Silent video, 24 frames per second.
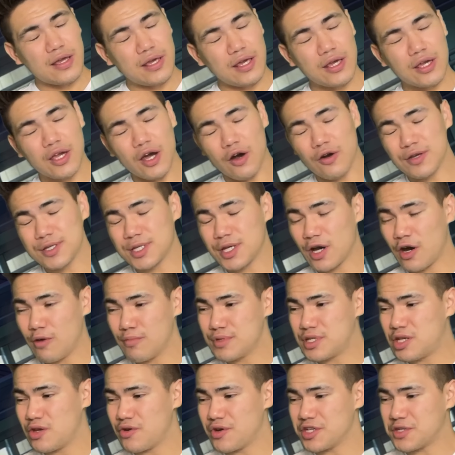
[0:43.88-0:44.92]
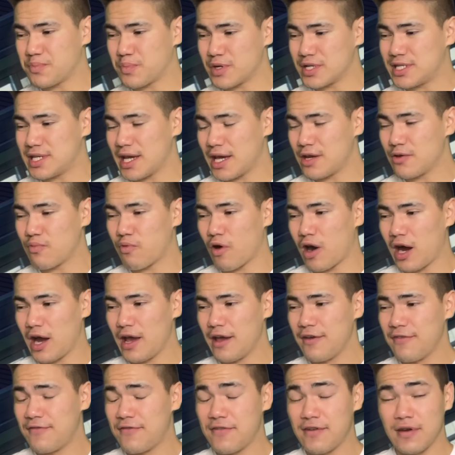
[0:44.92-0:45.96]
He goes home to his pretend
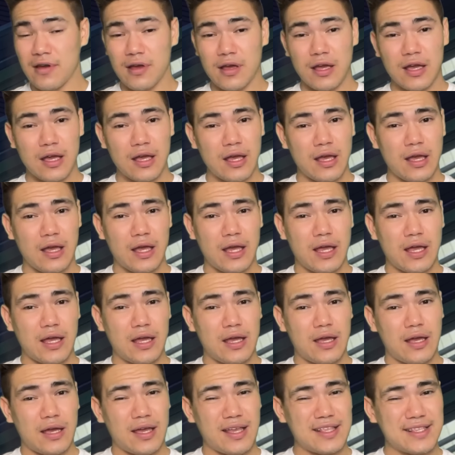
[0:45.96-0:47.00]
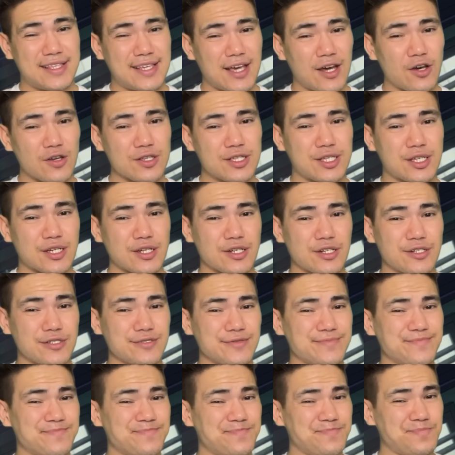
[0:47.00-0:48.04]
wife and tells
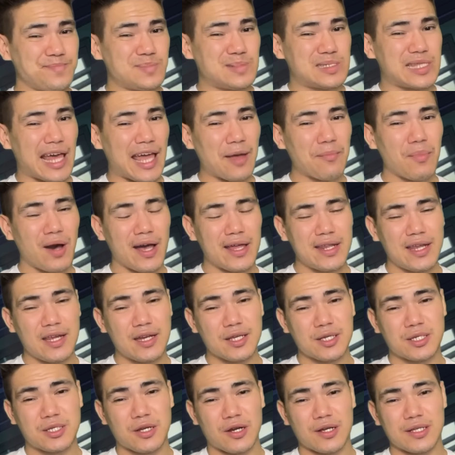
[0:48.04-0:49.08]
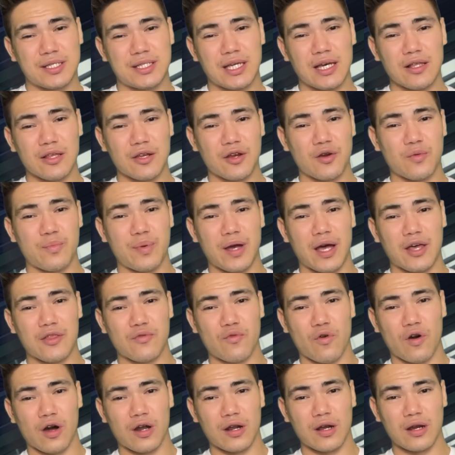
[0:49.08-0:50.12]
her they might need to start selling her
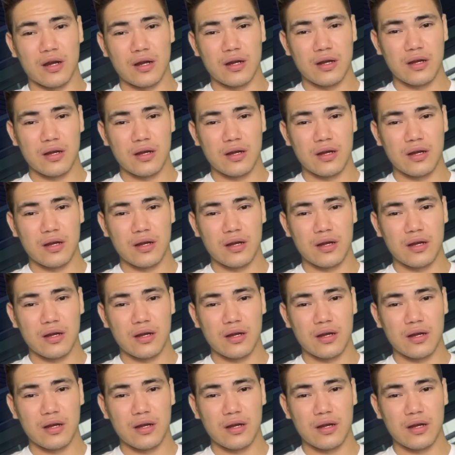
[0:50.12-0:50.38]
bathwater.